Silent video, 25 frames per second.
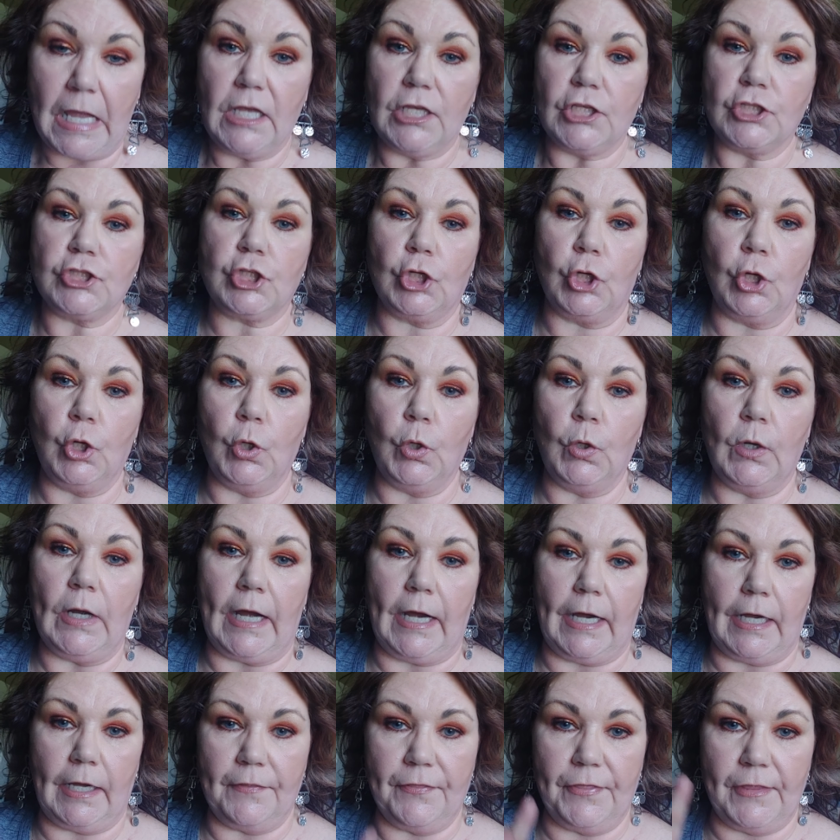So
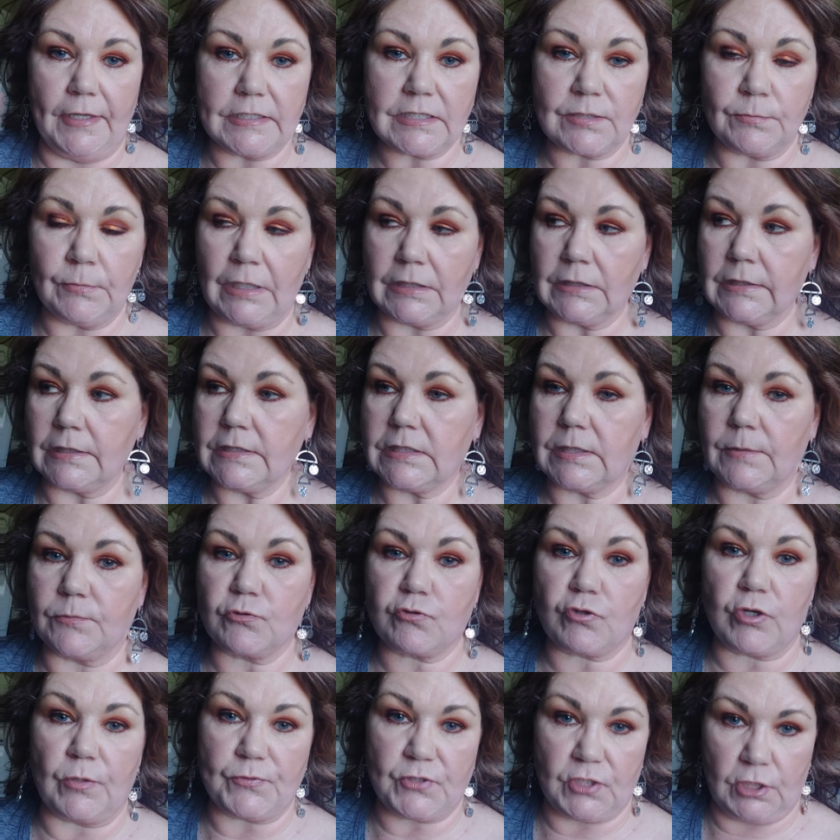this monthly
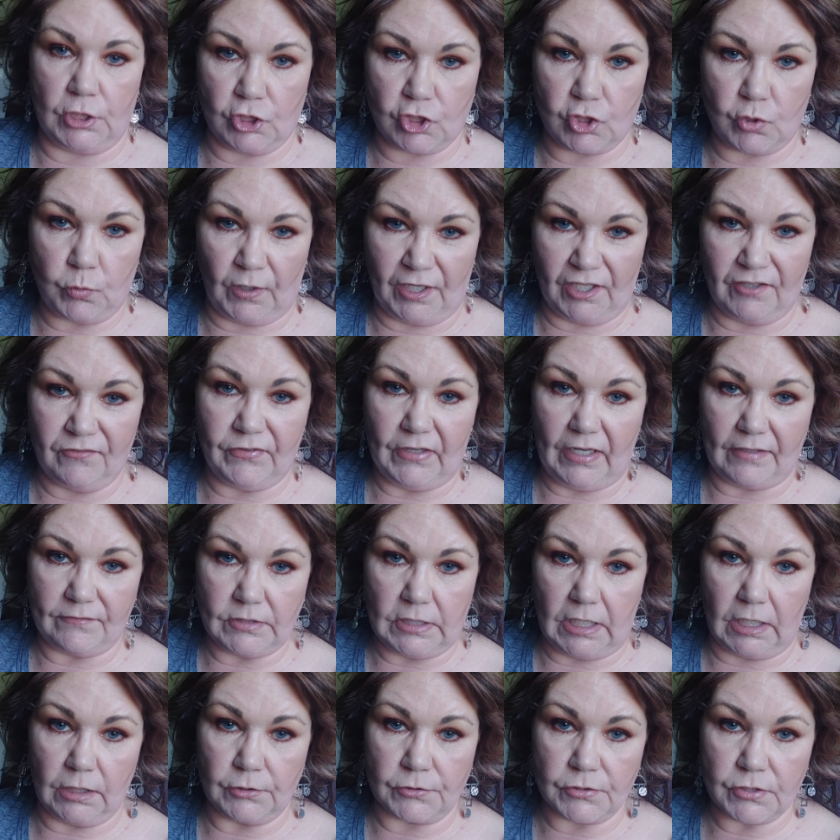subscription is
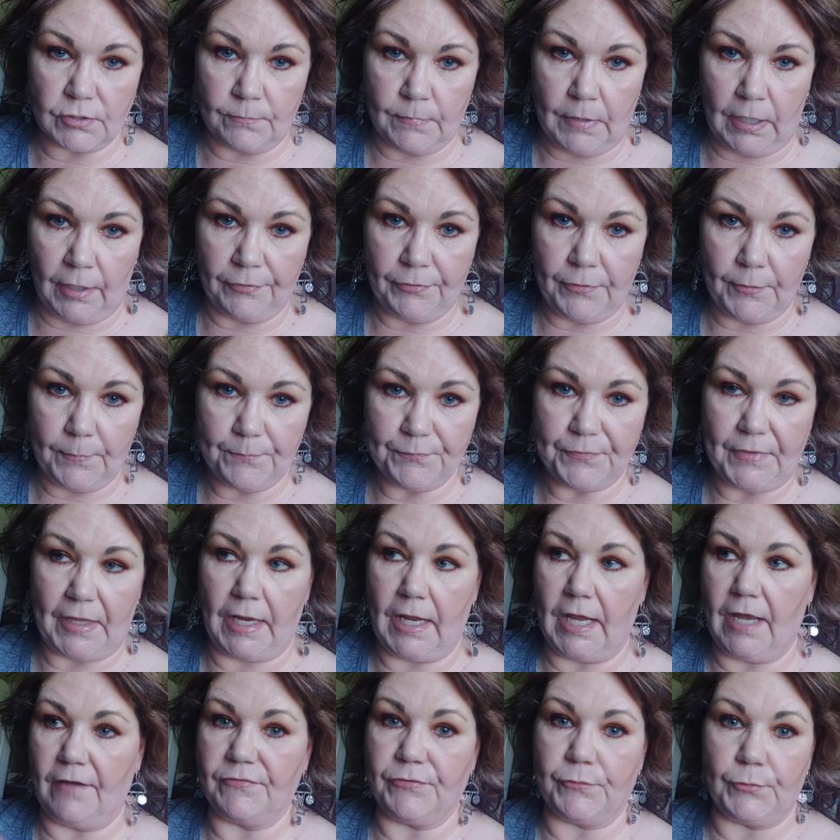$25 a month. They
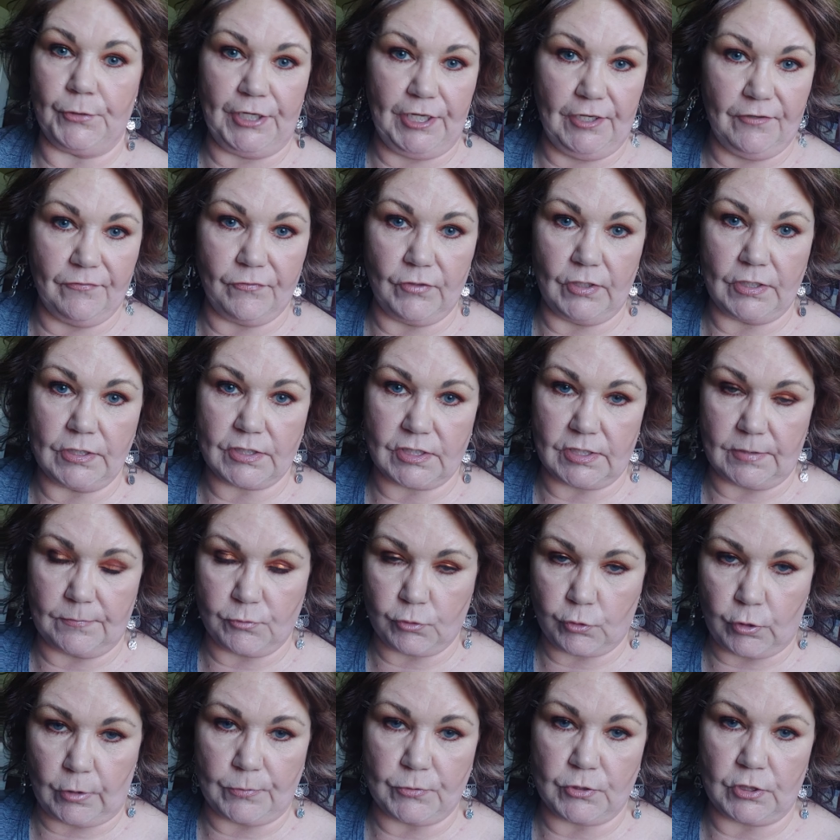have three different
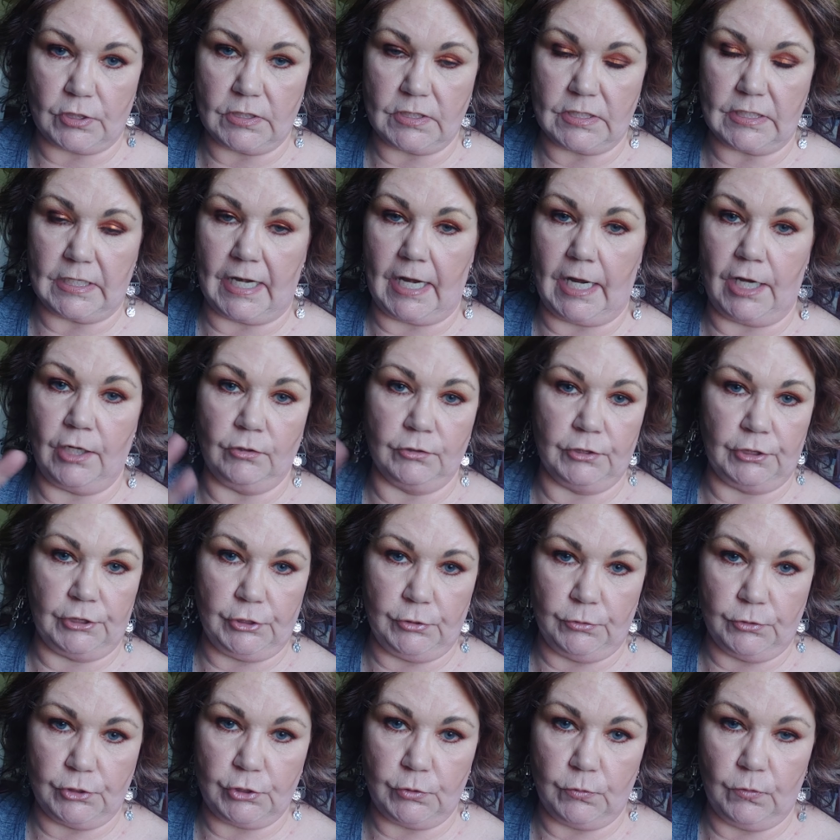subscriptions, and I only
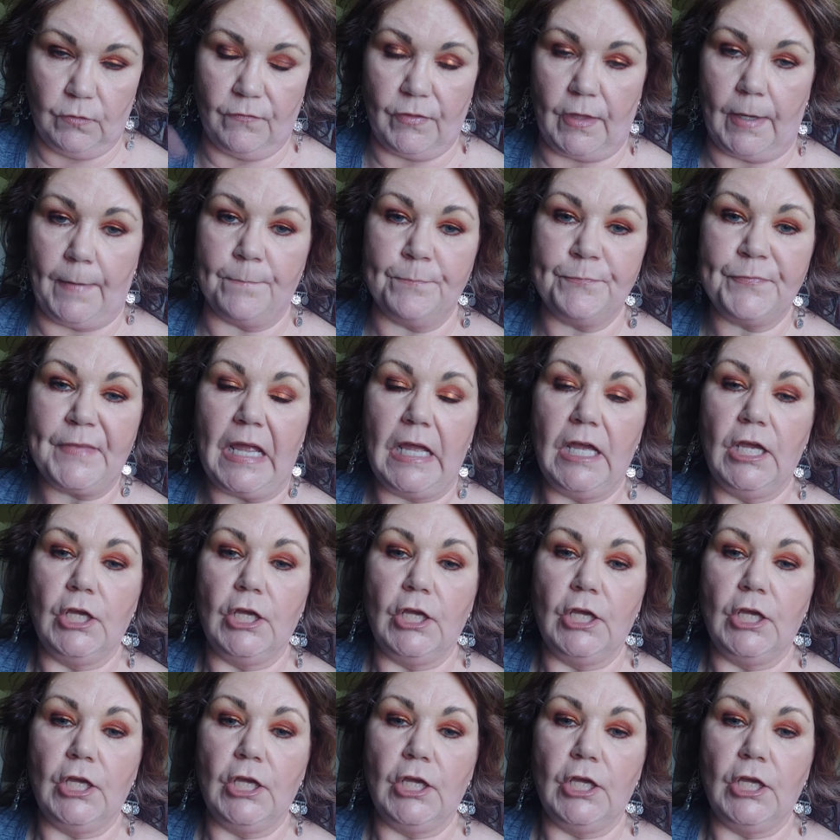do two of them.